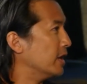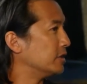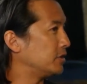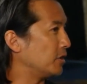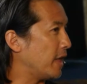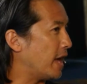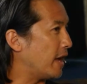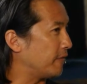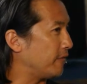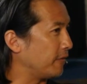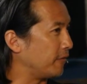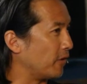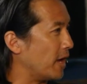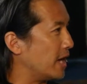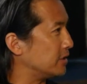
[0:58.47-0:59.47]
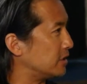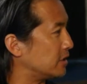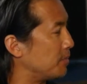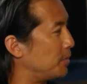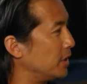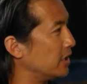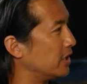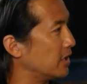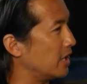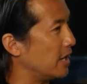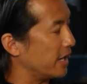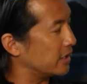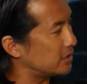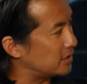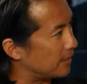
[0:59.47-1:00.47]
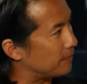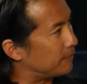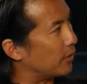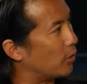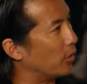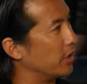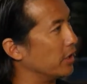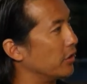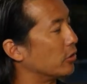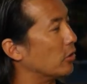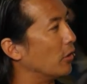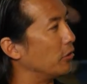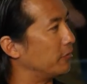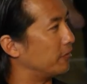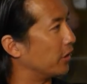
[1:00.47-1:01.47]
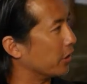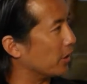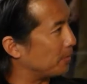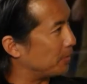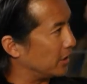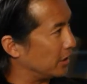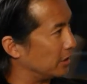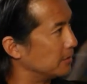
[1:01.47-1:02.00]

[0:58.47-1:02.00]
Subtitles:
So that, for us, is a big next step forward in the growth of our company.